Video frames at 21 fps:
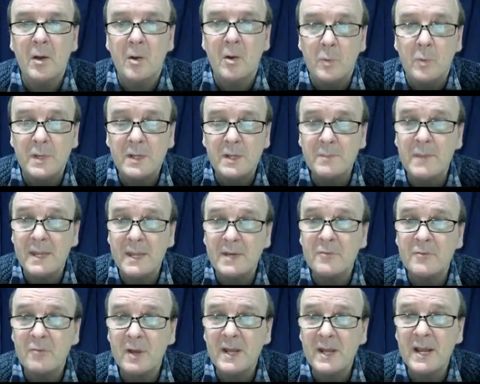We can make
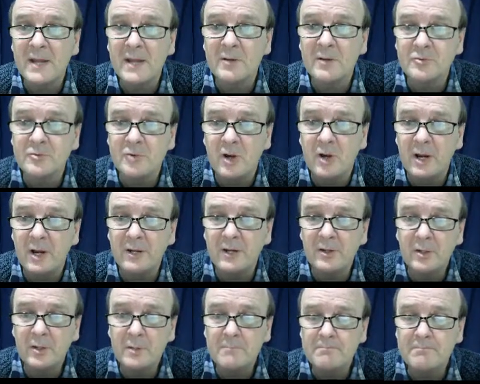a right-angled
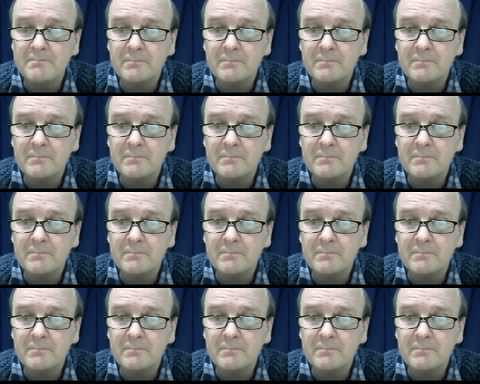triangle,